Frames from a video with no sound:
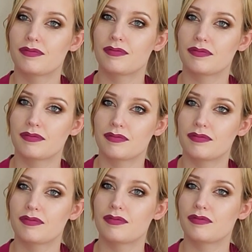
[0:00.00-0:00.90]

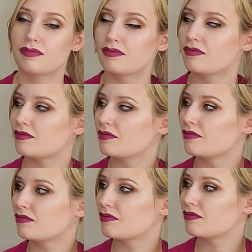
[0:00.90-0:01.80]

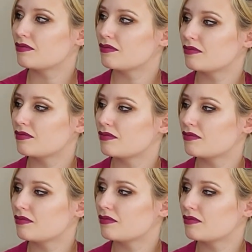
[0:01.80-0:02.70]

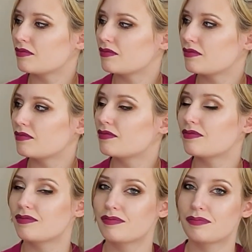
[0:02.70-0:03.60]

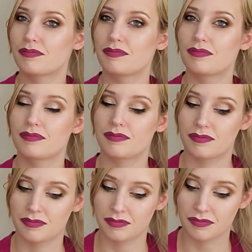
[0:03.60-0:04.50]

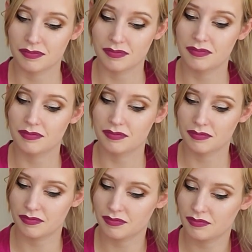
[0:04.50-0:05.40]

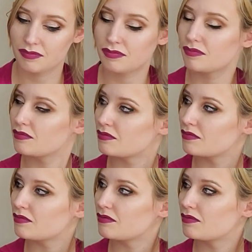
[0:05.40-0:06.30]
[no speech]